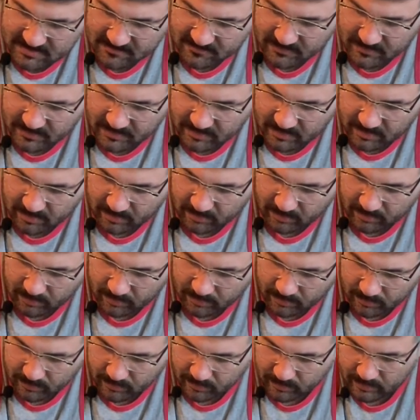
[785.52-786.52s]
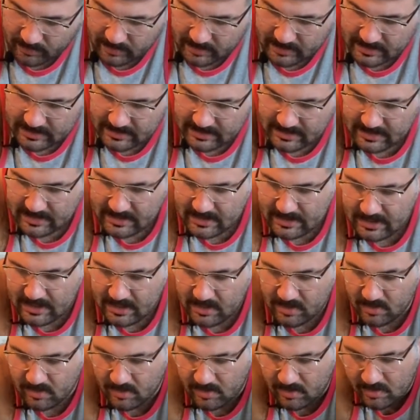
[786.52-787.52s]
for a whole
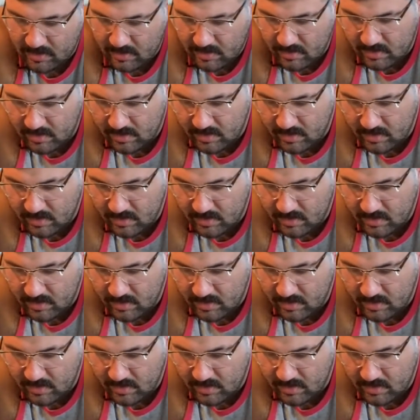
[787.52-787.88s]
year.